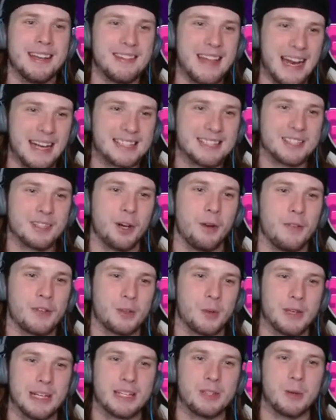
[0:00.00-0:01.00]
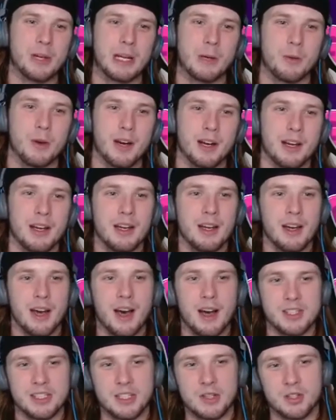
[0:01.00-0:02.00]
That is the goal for 2021.
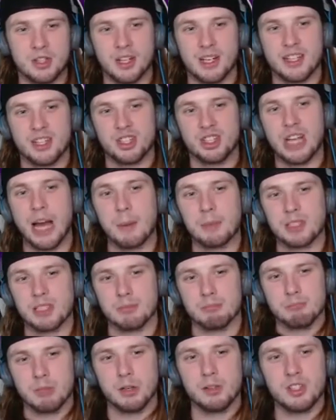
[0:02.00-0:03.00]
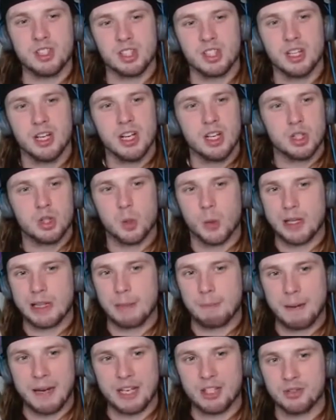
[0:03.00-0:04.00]
Also, you can shop some merch, join
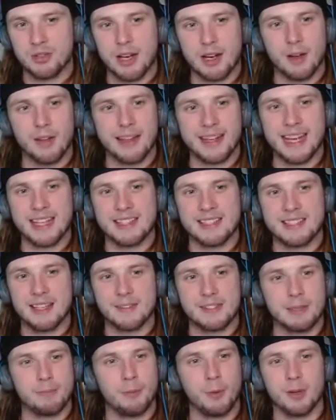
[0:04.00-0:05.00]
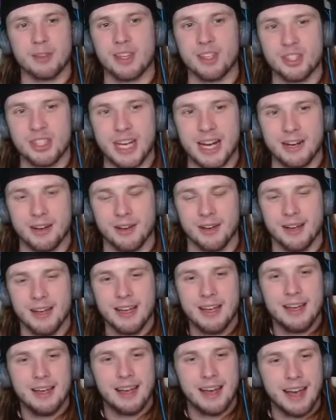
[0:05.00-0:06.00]
the Patreon, all that kind of stuff, support the channel,
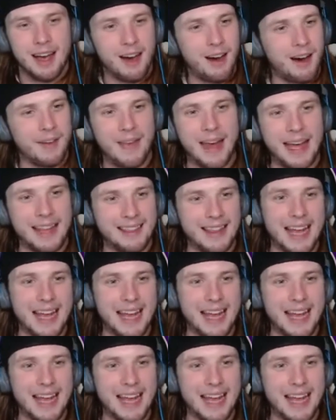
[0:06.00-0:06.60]
all that.